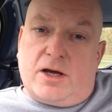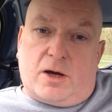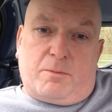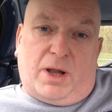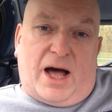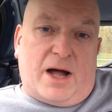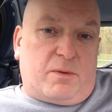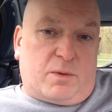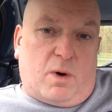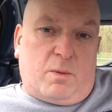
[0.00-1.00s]
complied
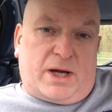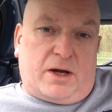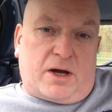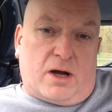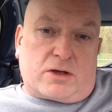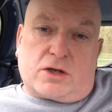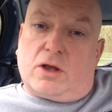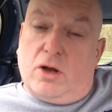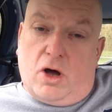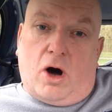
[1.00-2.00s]
with what Wigan
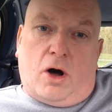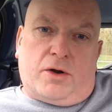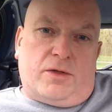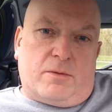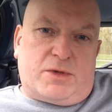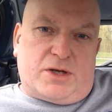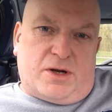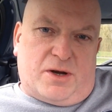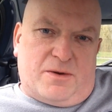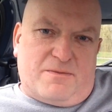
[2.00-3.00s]
Council ordered them to
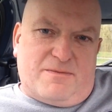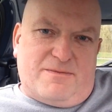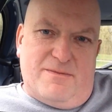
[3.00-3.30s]
do.